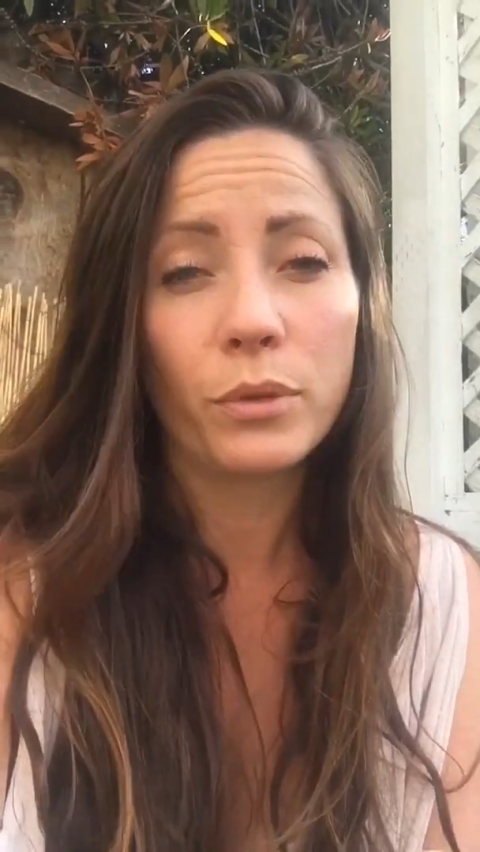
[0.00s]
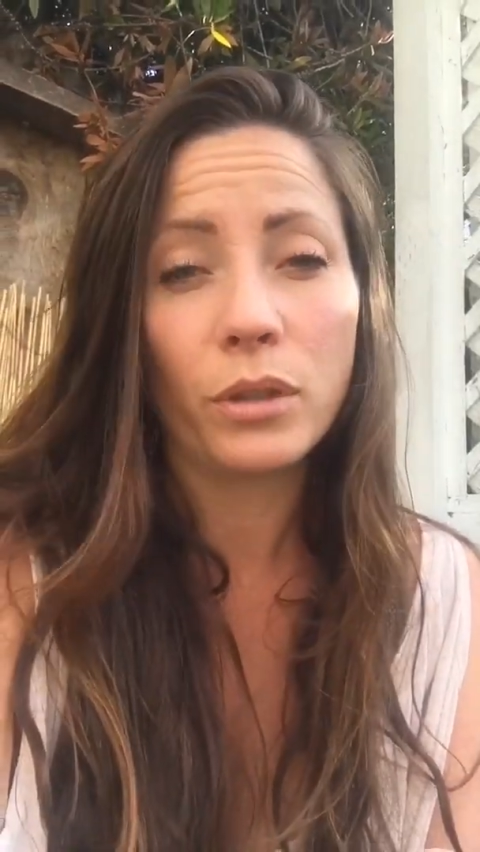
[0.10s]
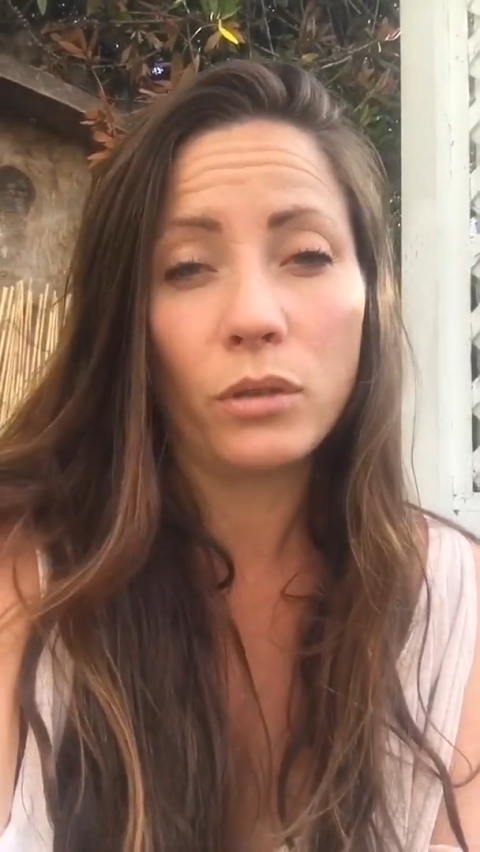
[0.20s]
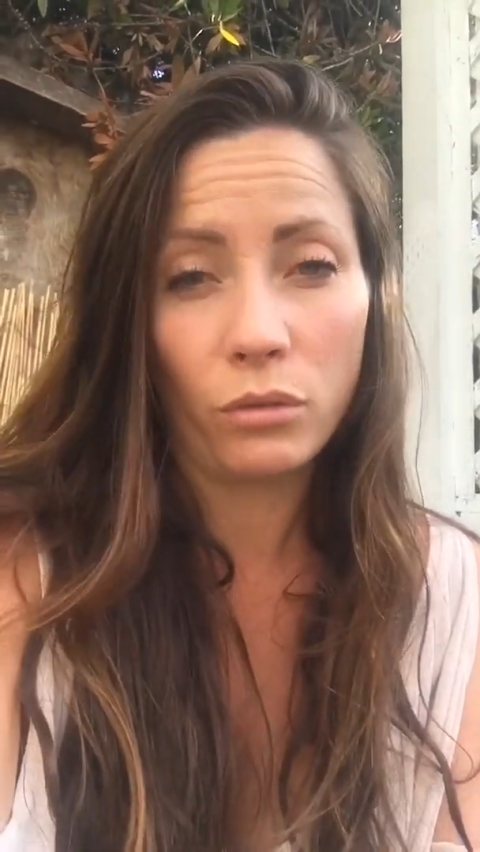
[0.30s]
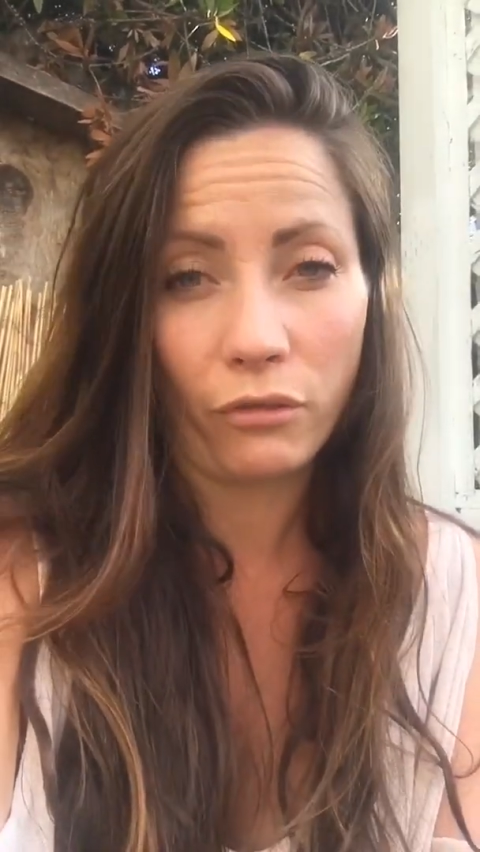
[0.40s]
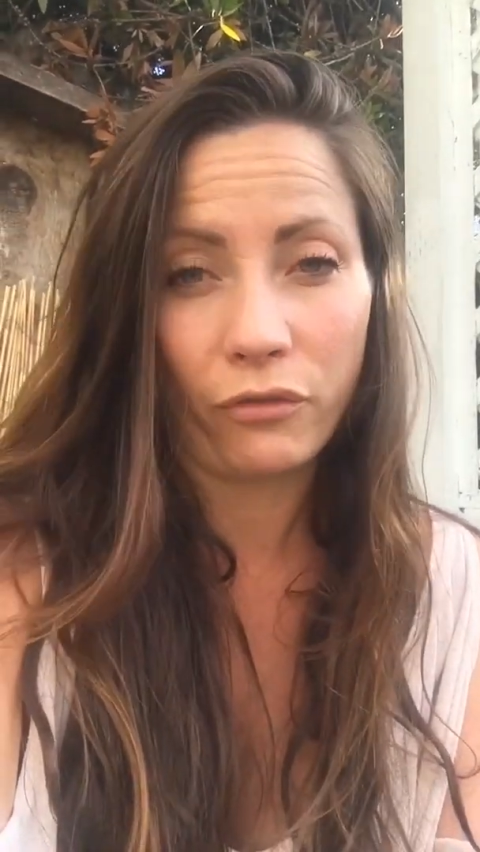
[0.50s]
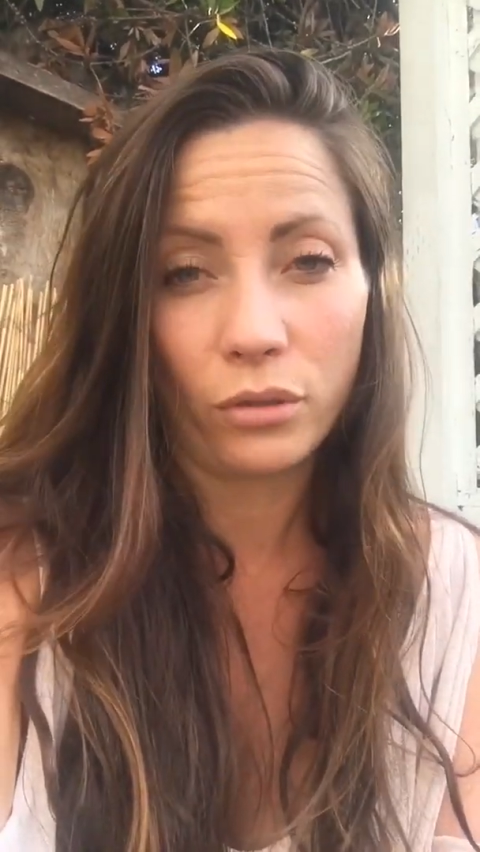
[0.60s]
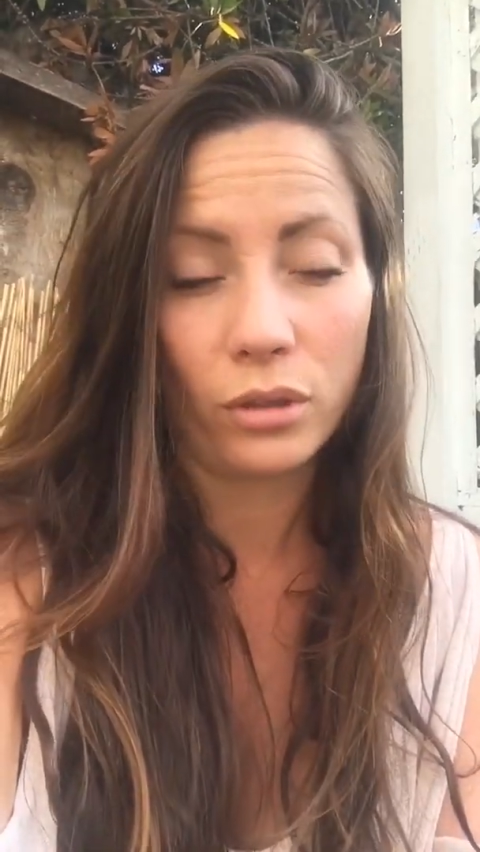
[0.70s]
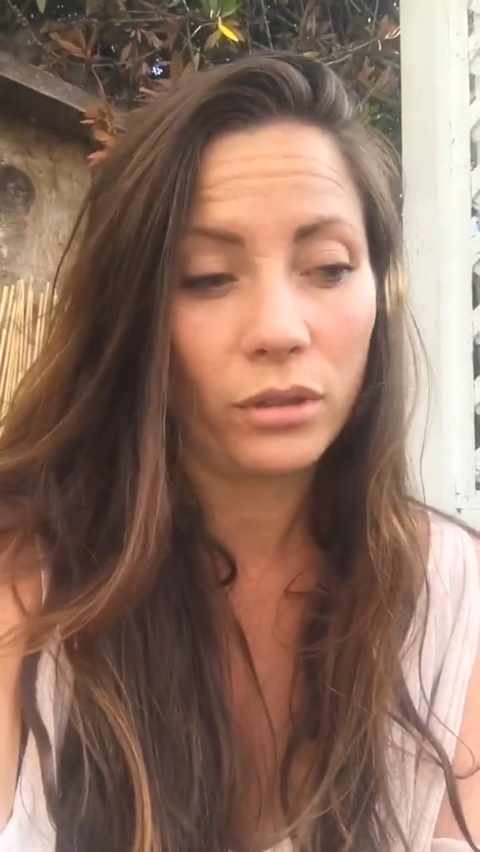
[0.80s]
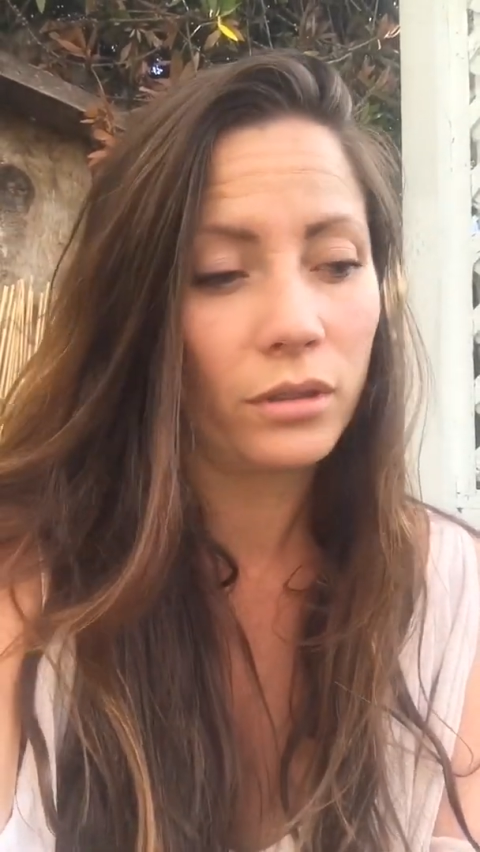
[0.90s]

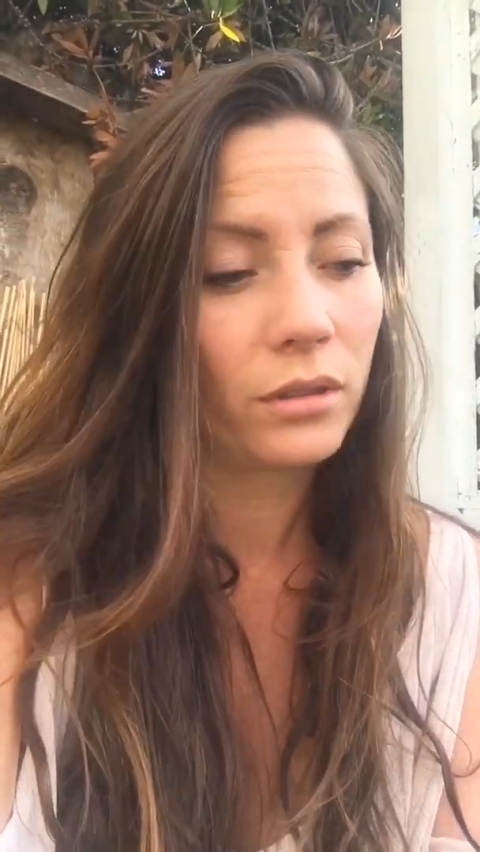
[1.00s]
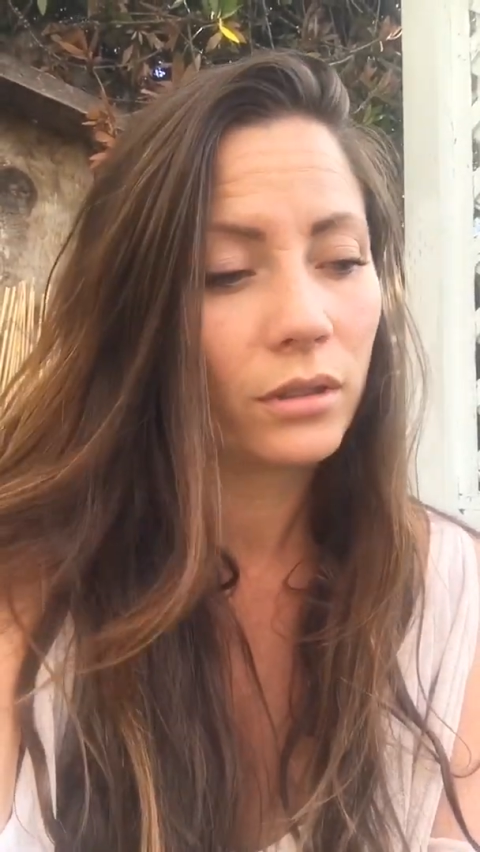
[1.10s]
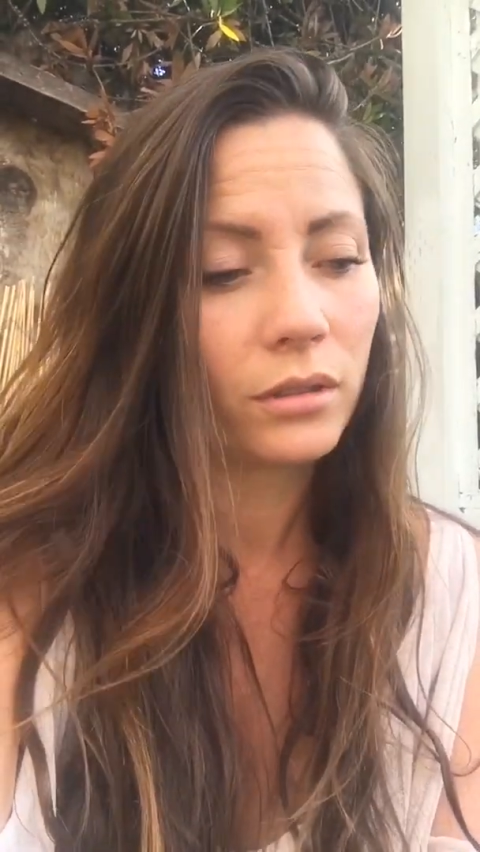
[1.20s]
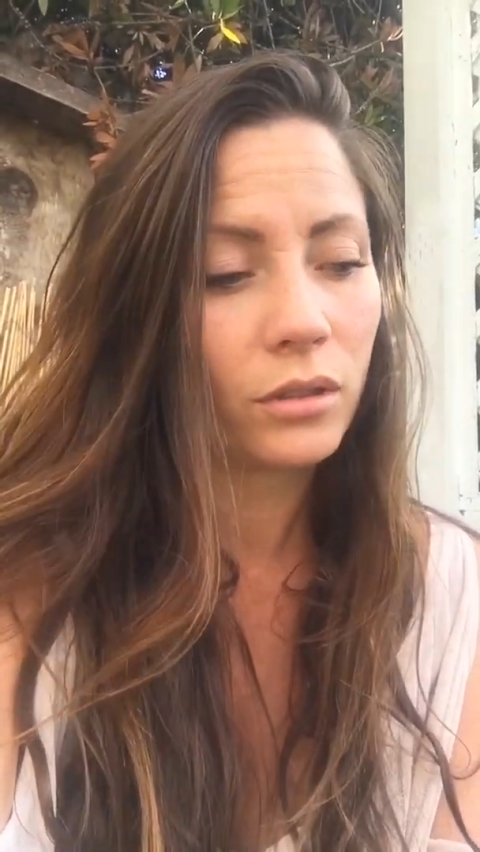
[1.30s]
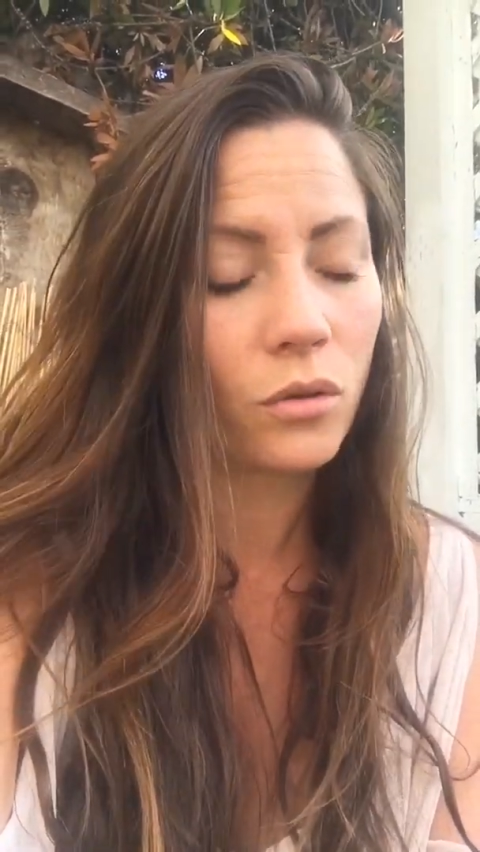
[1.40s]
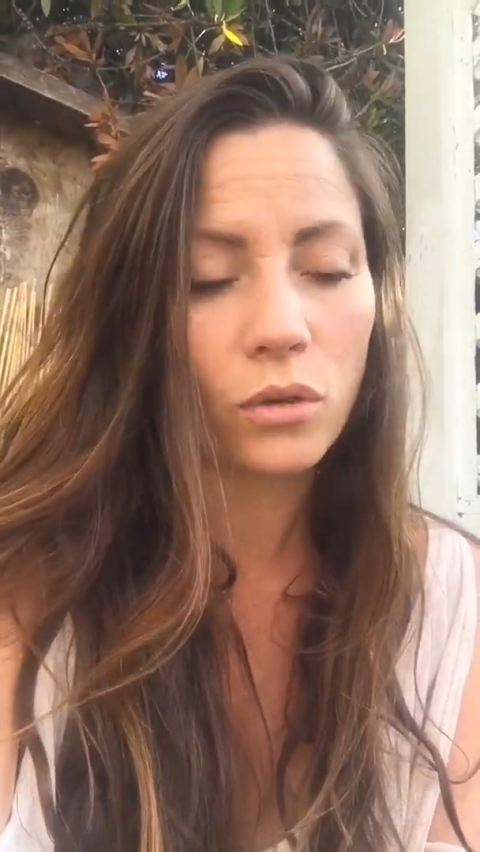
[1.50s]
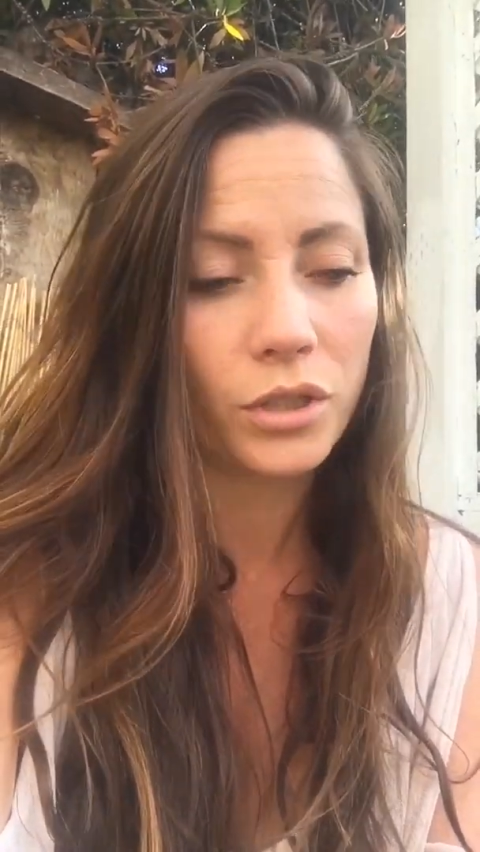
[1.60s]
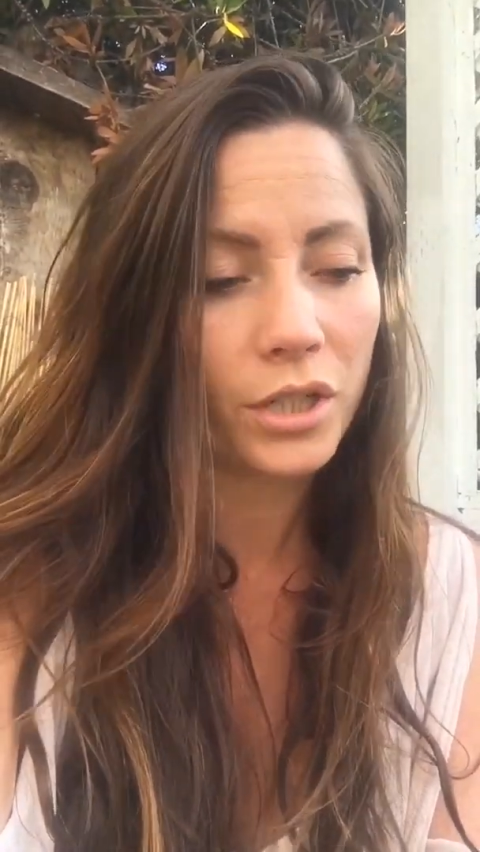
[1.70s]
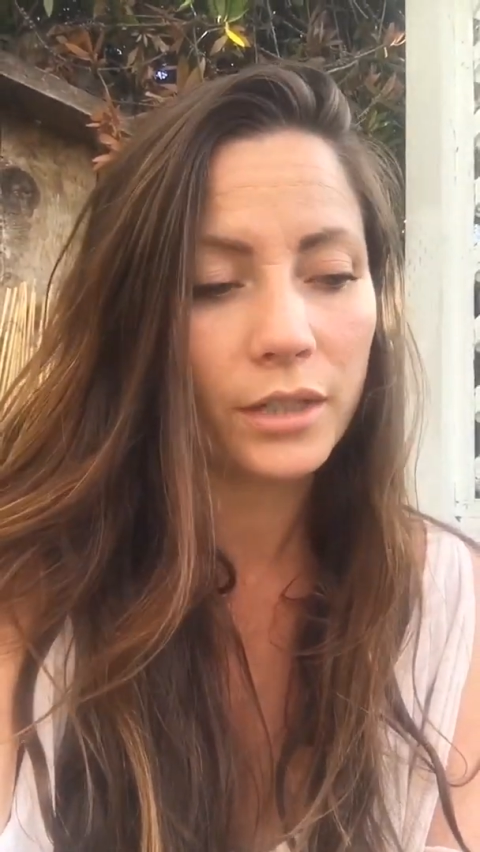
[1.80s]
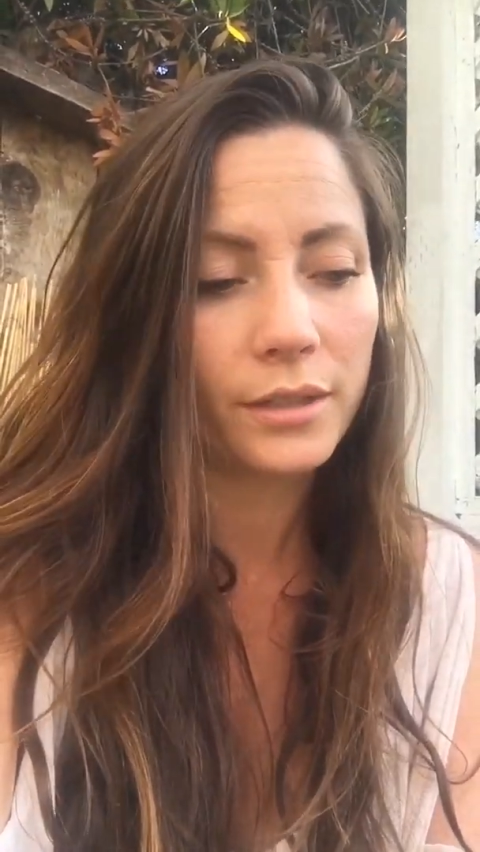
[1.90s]
beautiful,
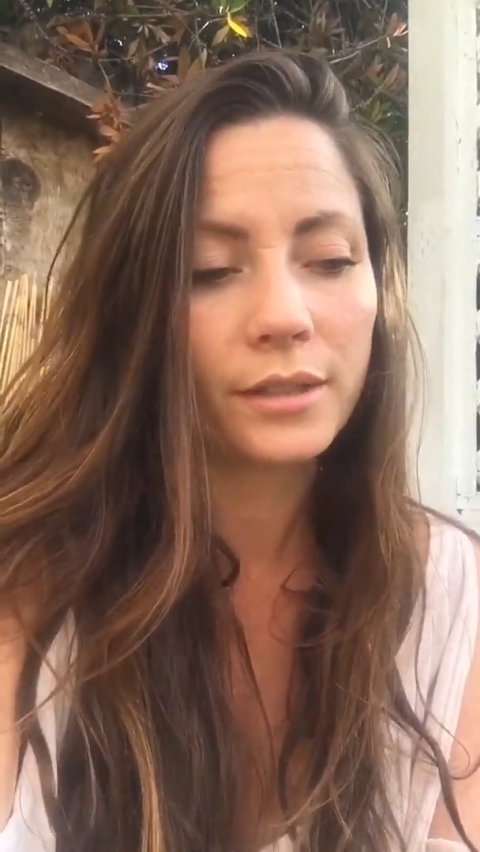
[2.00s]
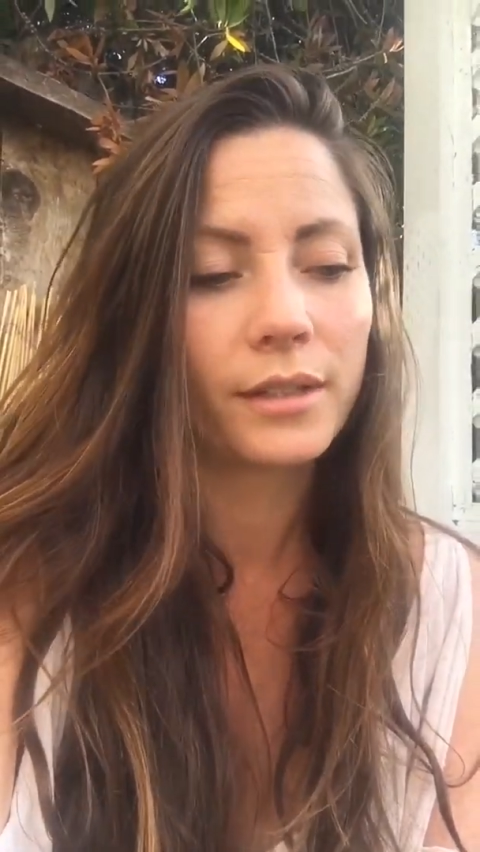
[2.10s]
gorgeous